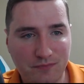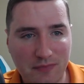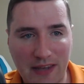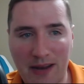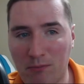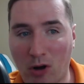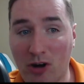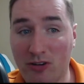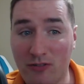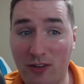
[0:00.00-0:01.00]
at
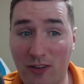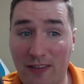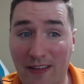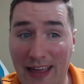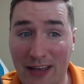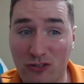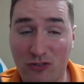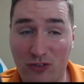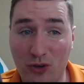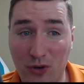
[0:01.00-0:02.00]
Martinsville in the last
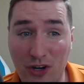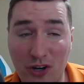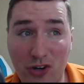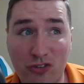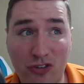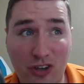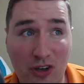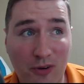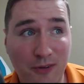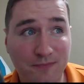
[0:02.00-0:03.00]
few years,
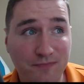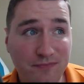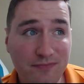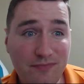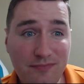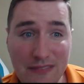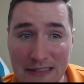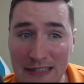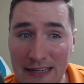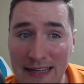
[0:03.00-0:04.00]
so
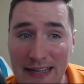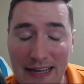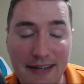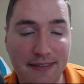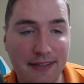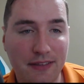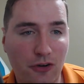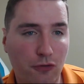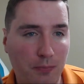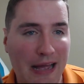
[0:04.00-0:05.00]
I think
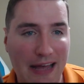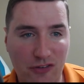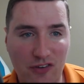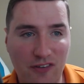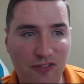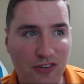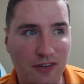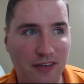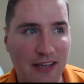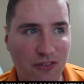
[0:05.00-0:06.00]
there's positives to
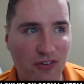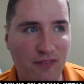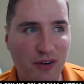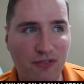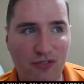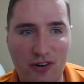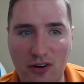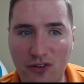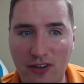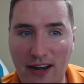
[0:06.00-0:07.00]
take from it
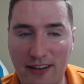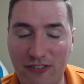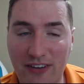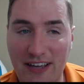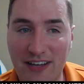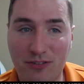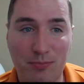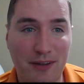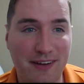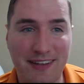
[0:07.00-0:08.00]
for Denny fans,
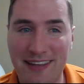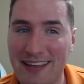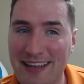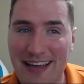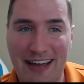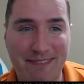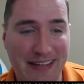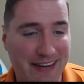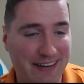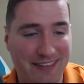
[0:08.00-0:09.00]
but I'm
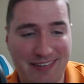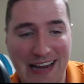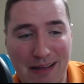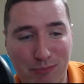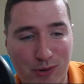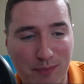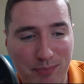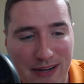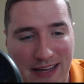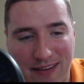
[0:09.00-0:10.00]
not going to stop
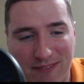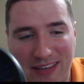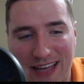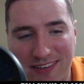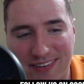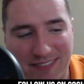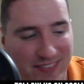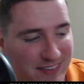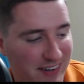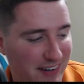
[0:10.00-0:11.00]
ripping on him, guys. I'm
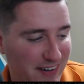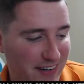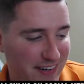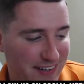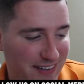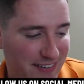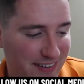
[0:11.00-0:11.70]
sorry, you know.